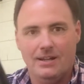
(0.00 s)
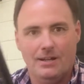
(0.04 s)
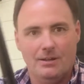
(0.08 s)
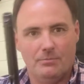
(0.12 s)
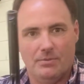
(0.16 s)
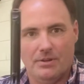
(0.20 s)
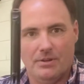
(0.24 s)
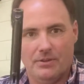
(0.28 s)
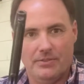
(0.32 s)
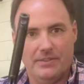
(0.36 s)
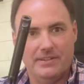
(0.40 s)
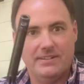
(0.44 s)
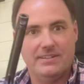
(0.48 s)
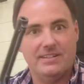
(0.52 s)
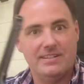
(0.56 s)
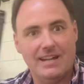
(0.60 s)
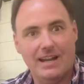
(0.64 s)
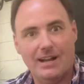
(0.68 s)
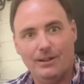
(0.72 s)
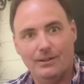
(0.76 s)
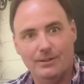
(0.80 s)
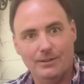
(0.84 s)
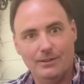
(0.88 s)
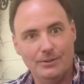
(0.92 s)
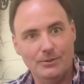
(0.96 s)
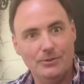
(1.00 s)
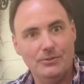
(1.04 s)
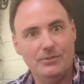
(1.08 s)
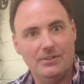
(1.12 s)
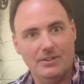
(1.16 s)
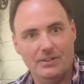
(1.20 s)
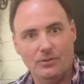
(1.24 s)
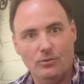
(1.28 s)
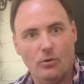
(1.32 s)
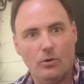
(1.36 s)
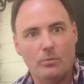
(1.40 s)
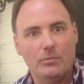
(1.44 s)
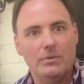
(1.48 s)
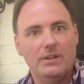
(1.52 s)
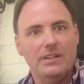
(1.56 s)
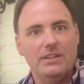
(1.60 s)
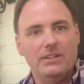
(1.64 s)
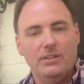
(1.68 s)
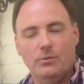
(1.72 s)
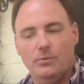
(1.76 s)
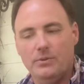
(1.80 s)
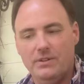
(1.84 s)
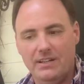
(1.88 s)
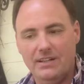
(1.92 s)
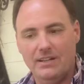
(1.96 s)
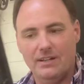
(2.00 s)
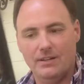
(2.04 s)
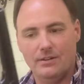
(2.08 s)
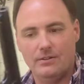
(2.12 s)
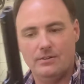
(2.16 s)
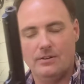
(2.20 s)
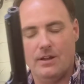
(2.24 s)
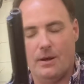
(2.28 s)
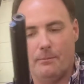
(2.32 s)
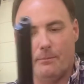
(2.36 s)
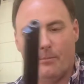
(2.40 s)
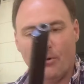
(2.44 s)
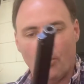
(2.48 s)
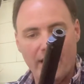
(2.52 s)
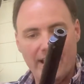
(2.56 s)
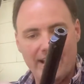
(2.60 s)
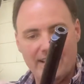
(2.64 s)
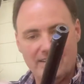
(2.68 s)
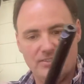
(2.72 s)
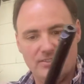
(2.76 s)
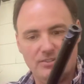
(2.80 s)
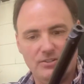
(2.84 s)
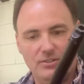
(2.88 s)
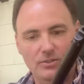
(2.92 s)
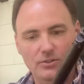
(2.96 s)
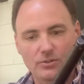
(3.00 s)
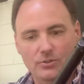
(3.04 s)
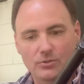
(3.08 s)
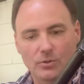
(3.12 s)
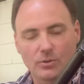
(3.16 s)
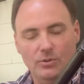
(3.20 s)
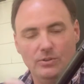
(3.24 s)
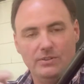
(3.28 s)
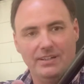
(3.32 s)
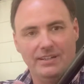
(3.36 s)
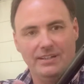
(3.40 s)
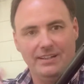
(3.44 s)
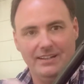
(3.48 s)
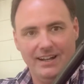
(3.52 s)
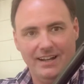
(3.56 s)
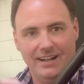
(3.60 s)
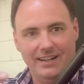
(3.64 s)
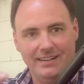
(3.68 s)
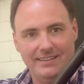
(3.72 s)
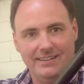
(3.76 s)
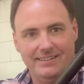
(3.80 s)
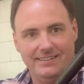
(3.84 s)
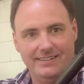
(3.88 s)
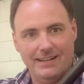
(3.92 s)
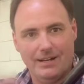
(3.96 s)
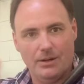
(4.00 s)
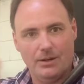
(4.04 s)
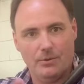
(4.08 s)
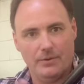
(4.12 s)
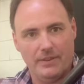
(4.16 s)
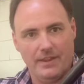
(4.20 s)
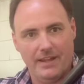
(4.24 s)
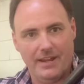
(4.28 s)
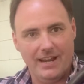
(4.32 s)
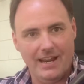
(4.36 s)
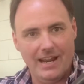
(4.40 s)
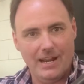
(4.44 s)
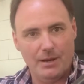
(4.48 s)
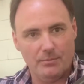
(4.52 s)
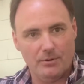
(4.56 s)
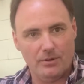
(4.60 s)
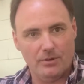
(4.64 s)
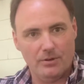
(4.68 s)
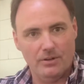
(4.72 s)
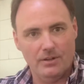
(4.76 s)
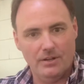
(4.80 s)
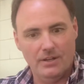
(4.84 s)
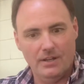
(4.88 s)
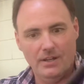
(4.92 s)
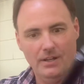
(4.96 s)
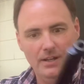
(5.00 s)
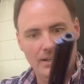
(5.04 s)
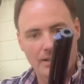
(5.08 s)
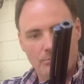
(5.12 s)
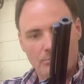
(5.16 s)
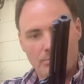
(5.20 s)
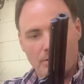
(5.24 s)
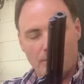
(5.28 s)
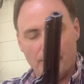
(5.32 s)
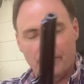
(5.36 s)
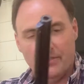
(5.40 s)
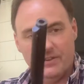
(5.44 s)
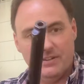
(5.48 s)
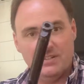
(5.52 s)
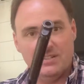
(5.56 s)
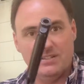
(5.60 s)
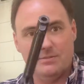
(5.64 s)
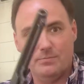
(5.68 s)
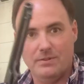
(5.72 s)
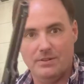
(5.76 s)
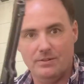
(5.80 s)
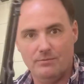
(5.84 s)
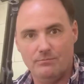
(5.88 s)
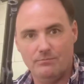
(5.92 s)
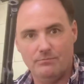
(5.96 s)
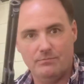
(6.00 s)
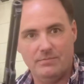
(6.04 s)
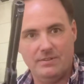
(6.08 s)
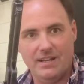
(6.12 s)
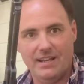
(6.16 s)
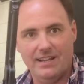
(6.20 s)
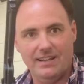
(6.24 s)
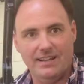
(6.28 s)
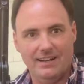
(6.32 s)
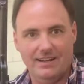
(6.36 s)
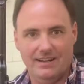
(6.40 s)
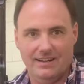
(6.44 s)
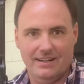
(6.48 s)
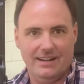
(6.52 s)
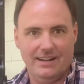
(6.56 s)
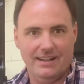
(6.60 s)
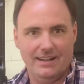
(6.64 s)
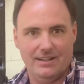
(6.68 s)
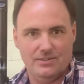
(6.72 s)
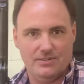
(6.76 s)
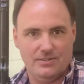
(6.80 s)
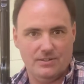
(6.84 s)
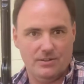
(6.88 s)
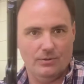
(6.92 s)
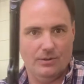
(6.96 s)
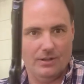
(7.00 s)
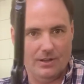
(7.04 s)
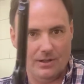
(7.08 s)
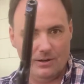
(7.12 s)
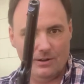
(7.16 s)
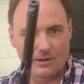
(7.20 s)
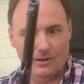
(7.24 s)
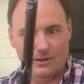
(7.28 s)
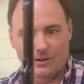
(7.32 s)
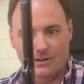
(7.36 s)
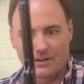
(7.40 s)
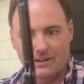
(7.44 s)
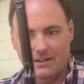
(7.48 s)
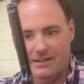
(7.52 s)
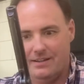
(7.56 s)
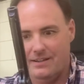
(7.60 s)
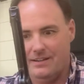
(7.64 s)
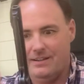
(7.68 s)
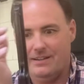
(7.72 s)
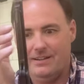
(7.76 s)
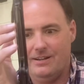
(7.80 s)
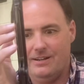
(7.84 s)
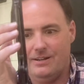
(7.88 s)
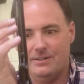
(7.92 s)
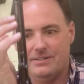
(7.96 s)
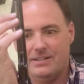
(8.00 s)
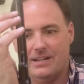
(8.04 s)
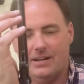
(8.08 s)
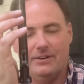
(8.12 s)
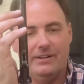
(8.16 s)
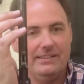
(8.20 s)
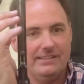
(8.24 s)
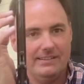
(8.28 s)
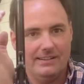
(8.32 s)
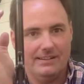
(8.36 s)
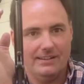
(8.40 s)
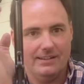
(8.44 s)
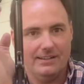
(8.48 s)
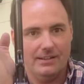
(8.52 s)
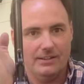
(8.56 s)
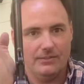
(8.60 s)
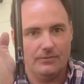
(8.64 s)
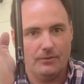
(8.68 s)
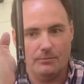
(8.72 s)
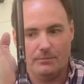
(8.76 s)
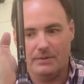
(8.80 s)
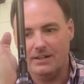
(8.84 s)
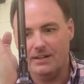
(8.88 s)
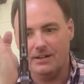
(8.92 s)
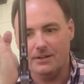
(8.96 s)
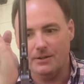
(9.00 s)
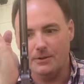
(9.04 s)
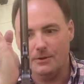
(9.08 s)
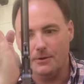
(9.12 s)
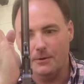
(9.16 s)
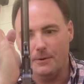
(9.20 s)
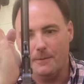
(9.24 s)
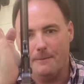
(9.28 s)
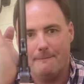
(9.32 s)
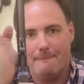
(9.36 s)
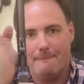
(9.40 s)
But this is how loose it, normally you would need a brass tool to knock this out with a hammer, but this has been taken in and out so long. Here's how easy it is for me to do.